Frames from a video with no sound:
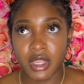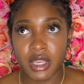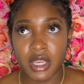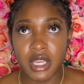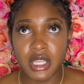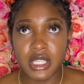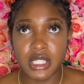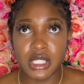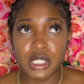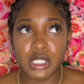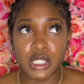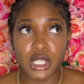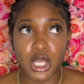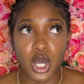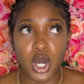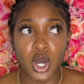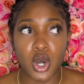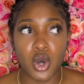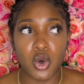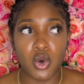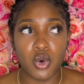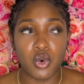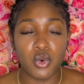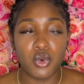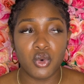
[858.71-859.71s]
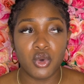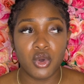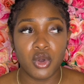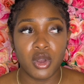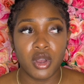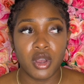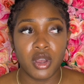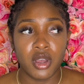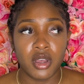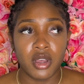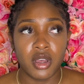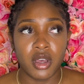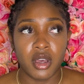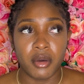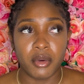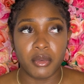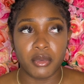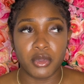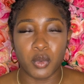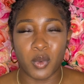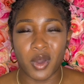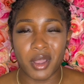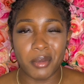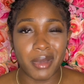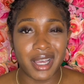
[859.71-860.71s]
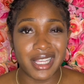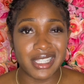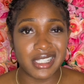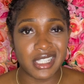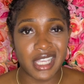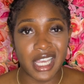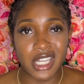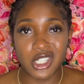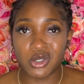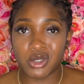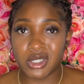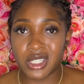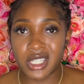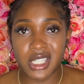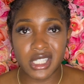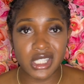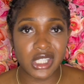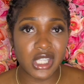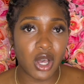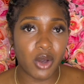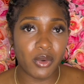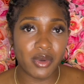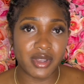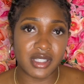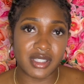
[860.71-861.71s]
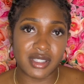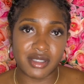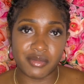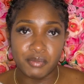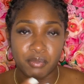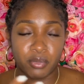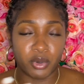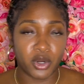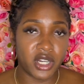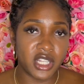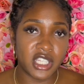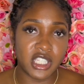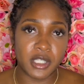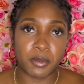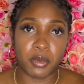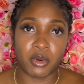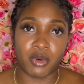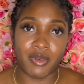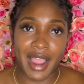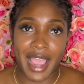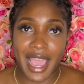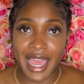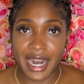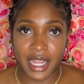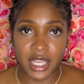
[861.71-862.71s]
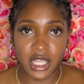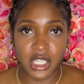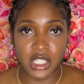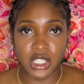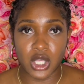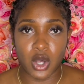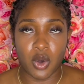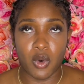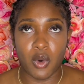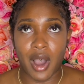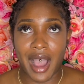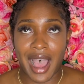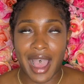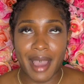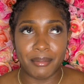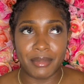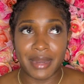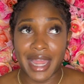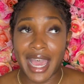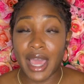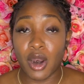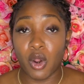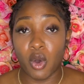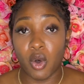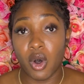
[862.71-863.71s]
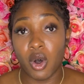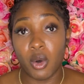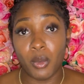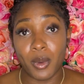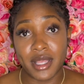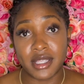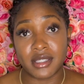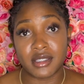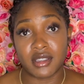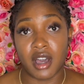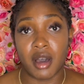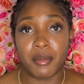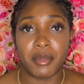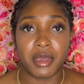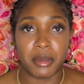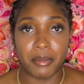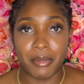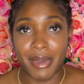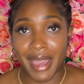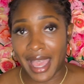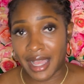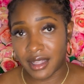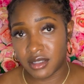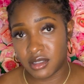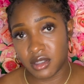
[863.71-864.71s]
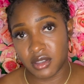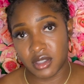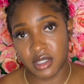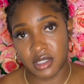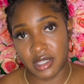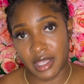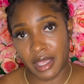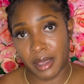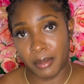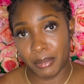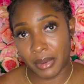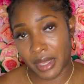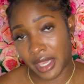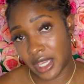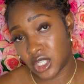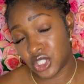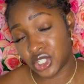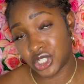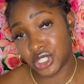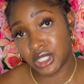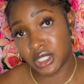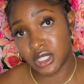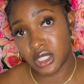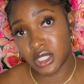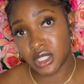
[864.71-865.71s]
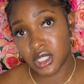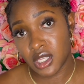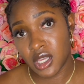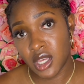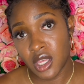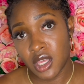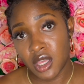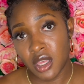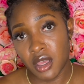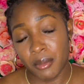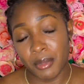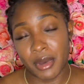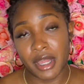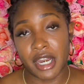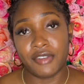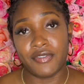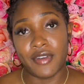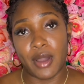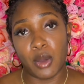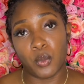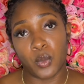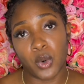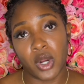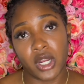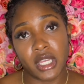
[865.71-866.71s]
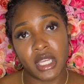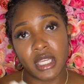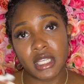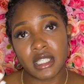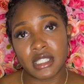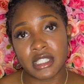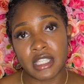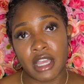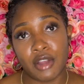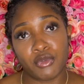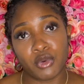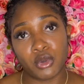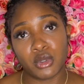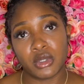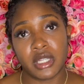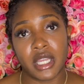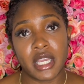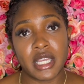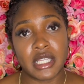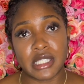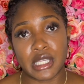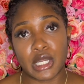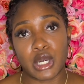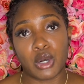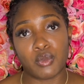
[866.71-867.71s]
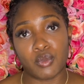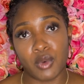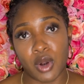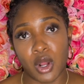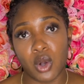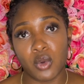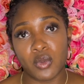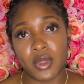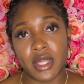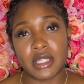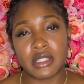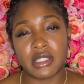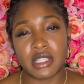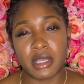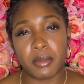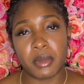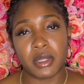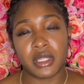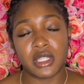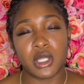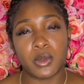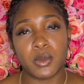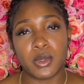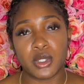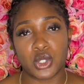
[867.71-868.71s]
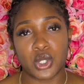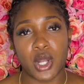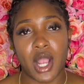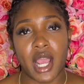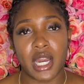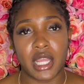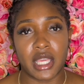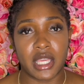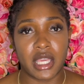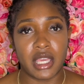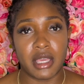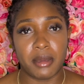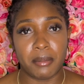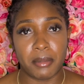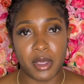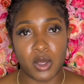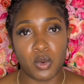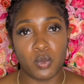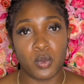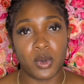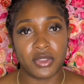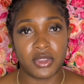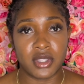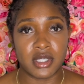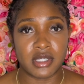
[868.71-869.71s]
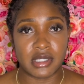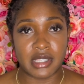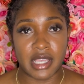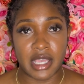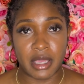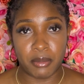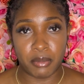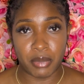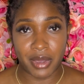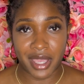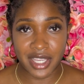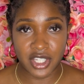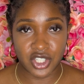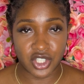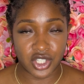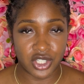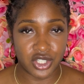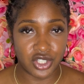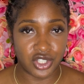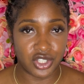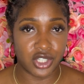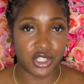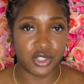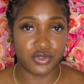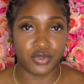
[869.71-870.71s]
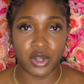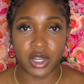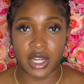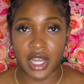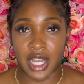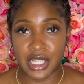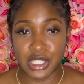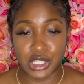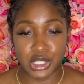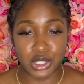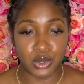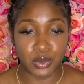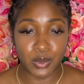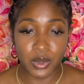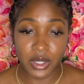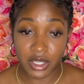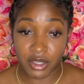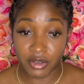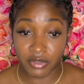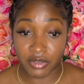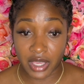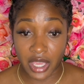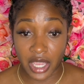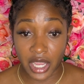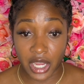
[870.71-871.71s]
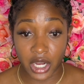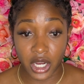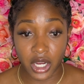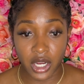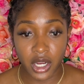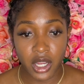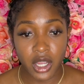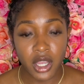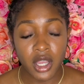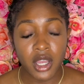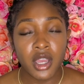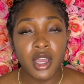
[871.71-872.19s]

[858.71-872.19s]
And so the way my schedule is, though, is pretty sporadic. So I'm not always coming back to the same patients. But if I'm working several days in a row, they typically would try to keep me with the same patients just for continuity of care.